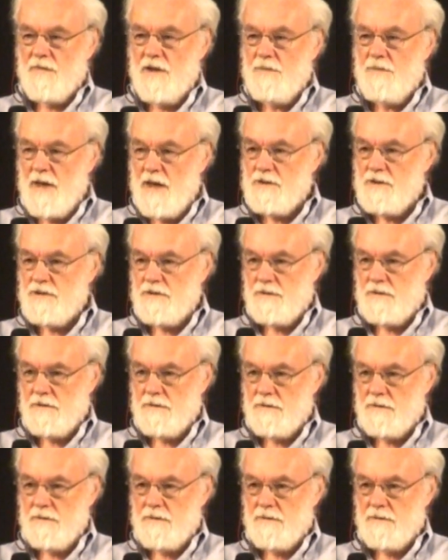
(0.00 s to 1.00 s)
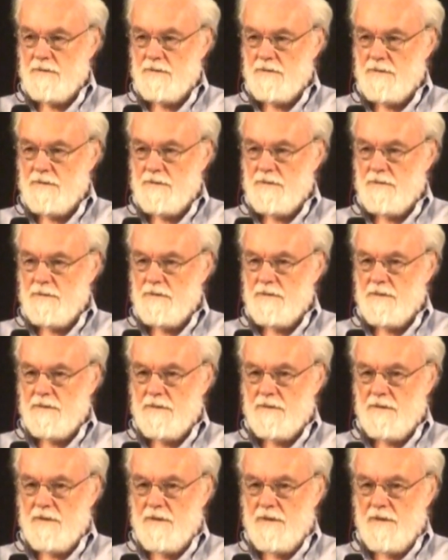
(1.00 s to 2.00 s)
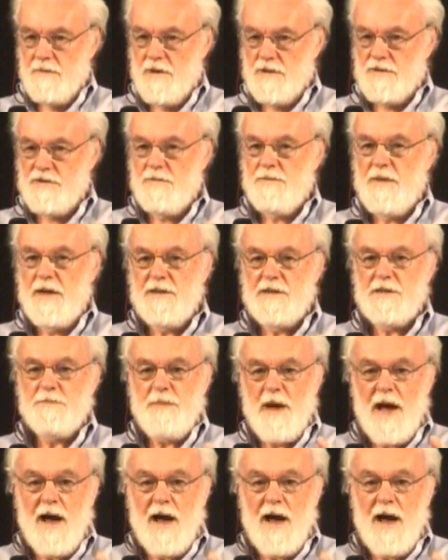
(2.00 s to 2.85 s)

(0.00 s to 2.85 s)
Imagine what tremendous